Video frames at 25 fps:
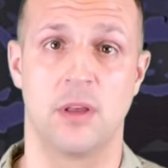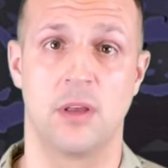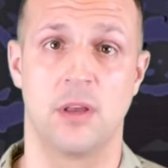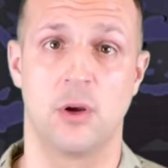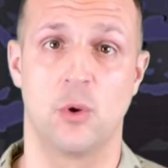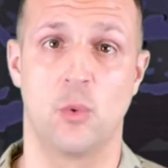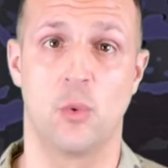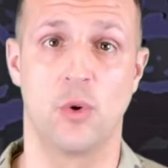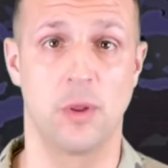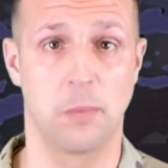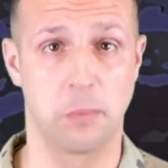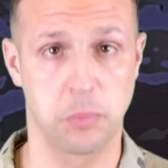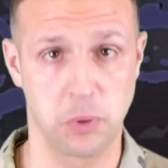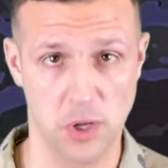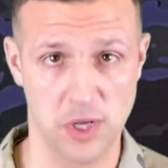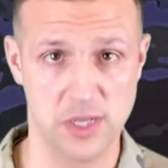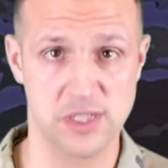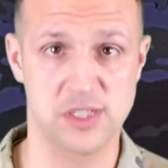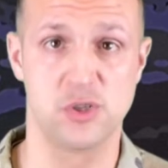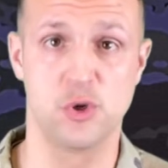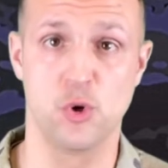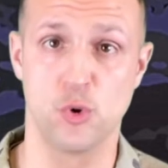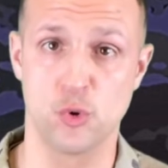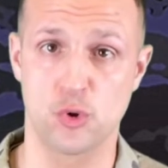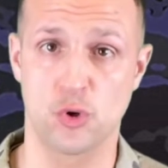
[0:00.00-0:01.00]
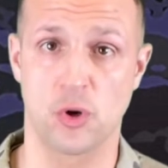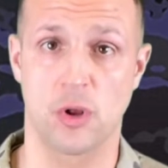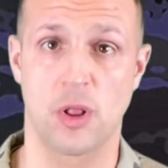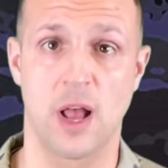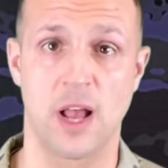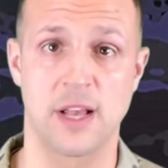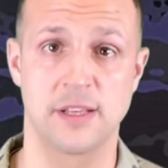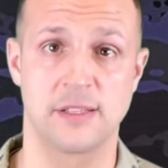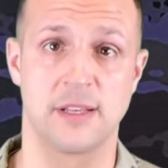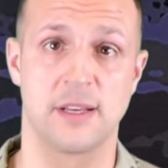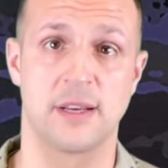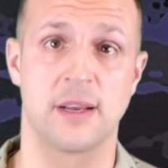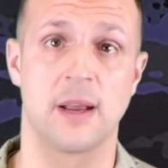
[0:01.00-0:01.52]
with a plus
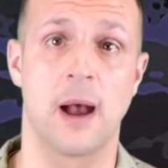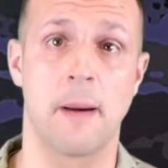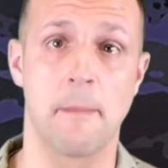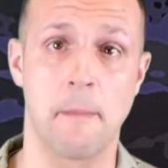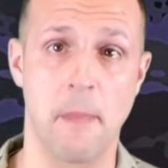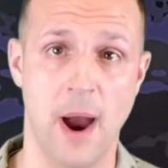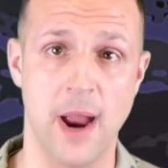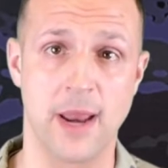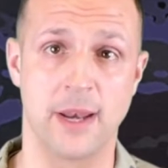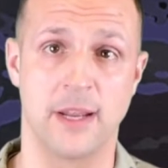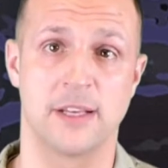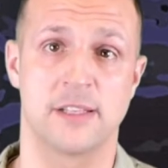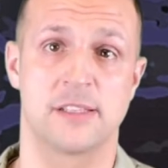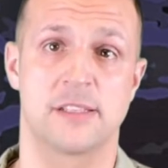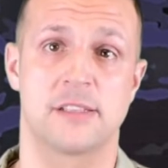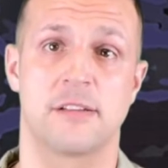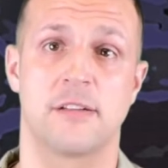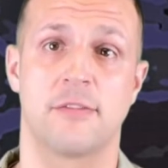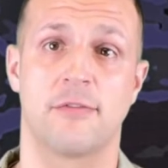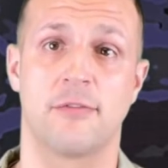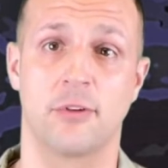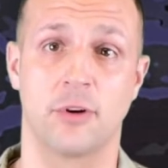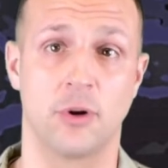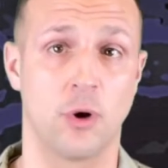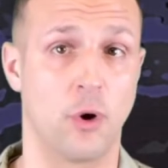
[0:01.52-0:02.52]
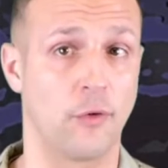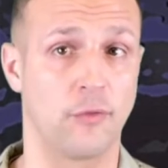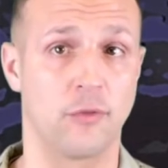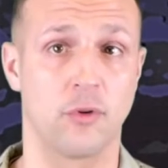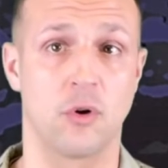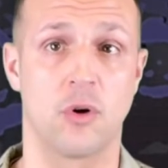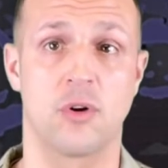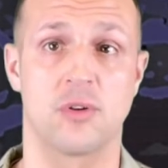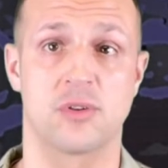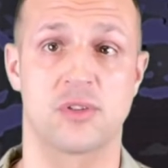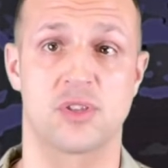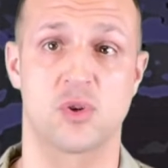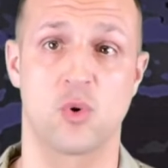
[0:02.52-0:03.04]
neutralizing a minus for an
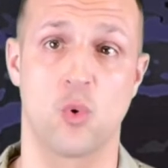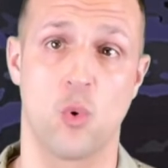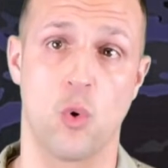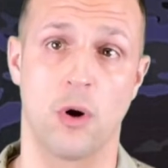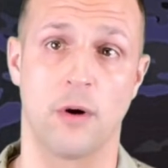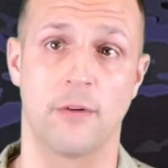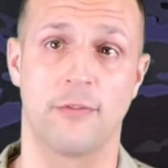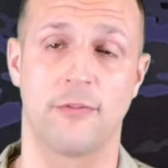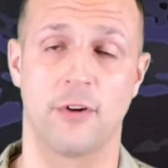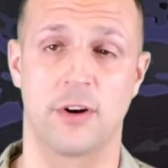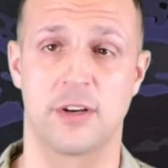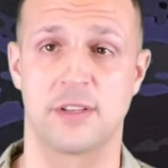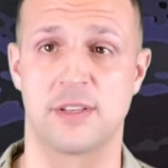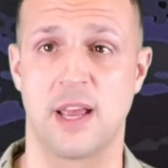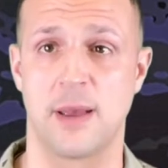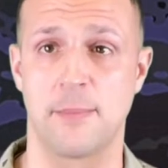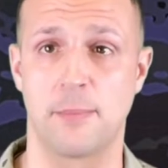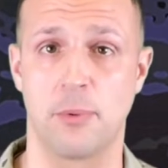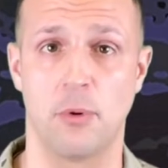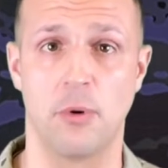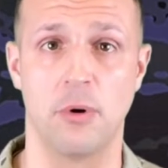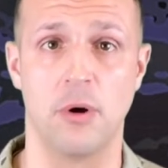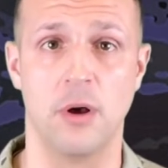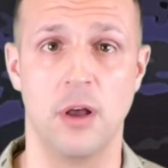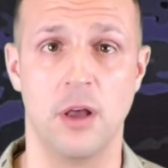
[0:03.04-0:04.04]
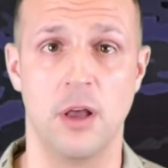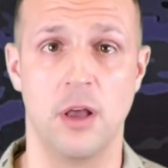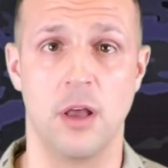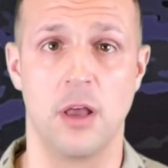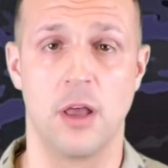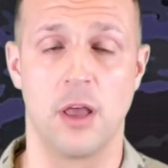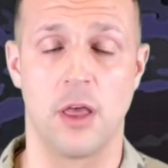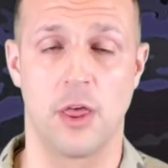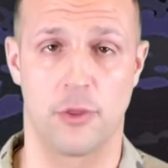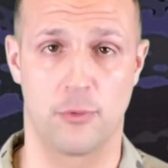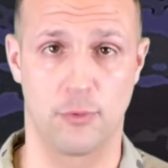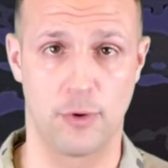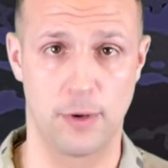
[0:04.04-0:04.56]
overall score. For example,
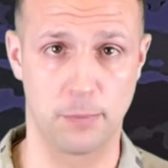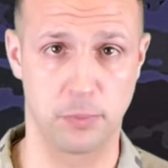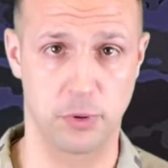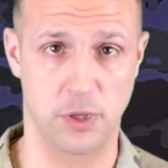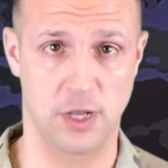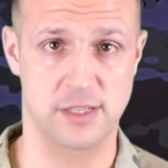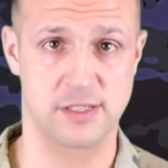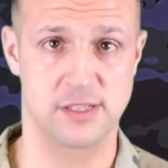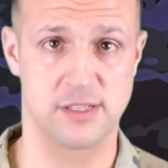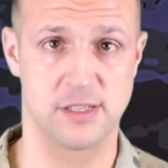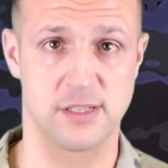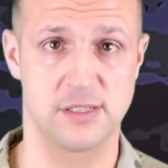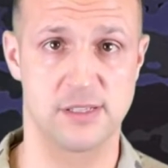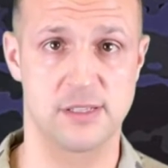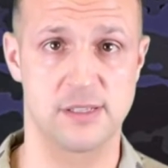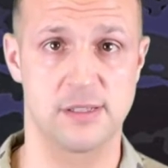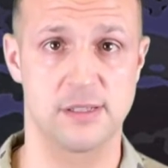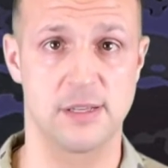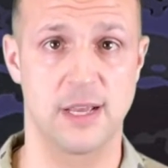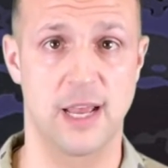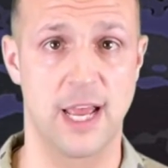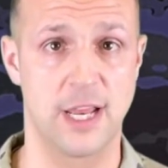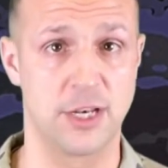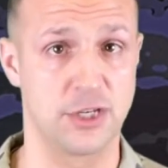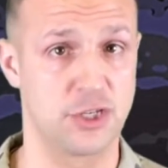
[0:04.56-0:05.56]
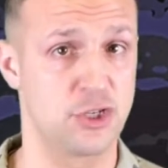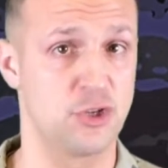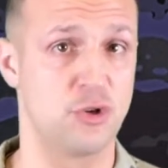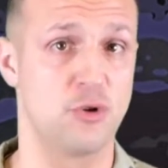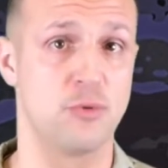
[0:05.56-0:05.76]
3 pluses and 2